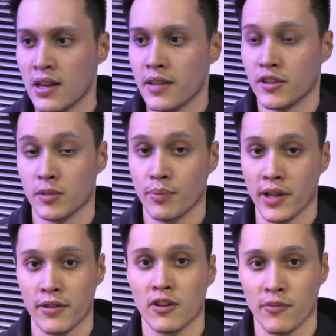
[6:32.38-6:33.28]
There's a
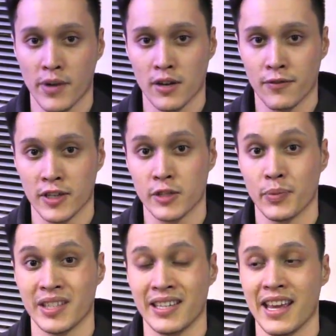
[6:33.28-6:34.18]
plethora of benefits,
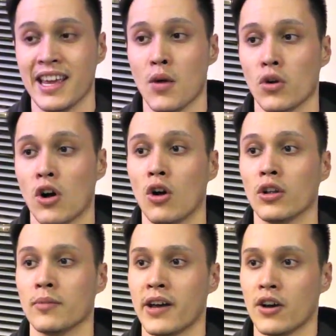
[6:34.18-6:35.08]
but today we're
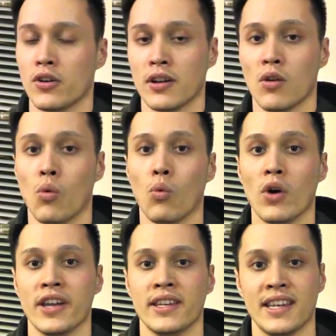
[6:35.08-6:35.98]
all about
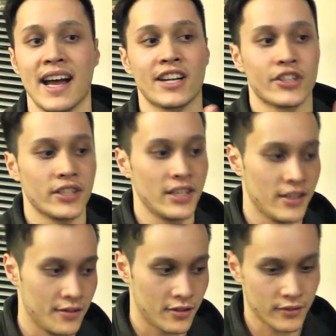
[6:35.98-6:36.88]
what it actually
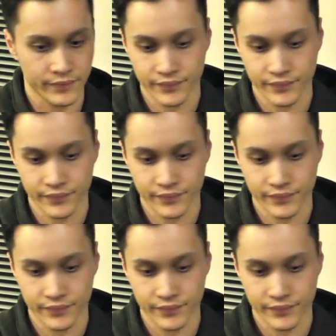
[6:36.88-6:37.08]
is.